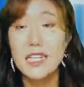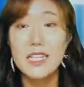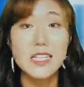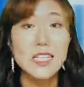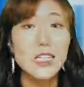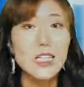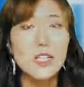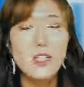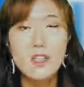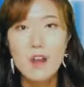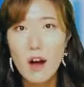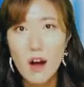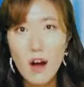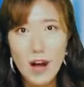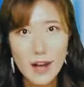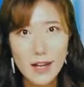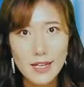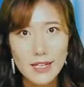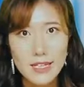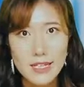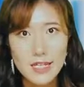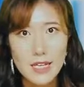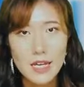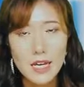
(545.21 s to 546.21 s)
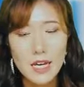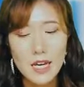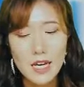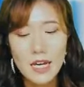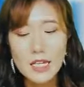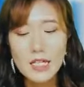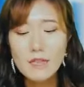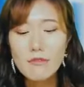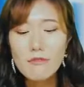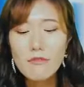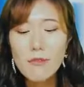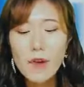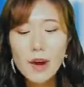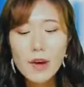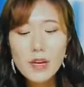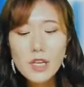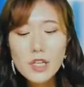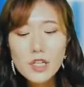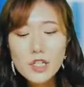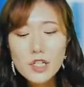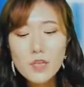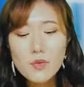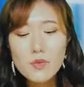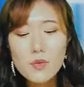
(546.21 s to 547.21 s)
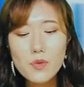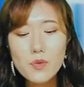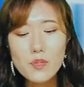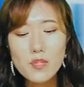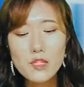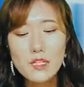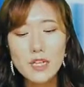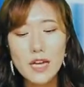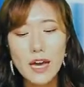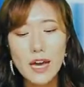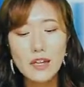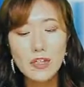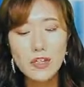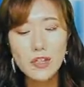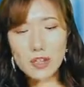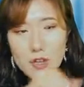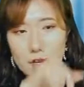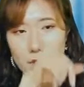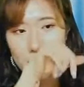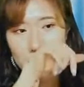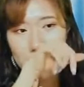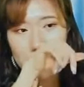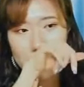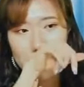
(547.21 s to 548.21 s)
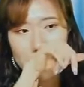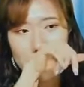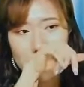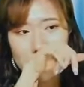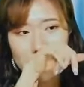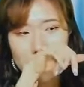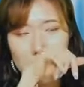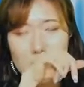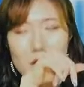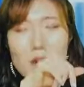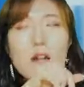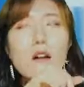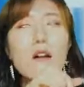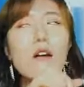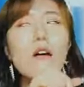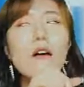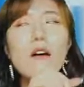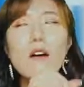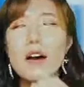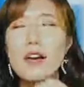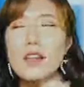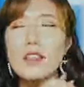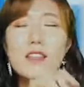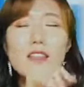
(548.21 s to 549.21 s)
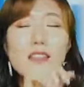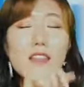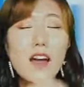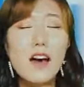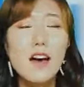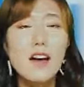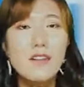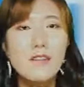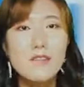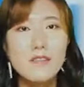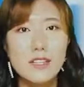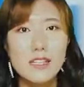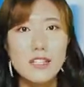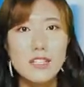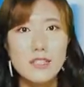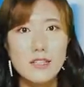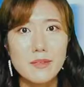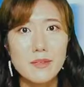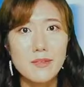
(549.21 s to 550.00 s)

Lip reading: but it's not. It's a very smooth texture. Oh, I love the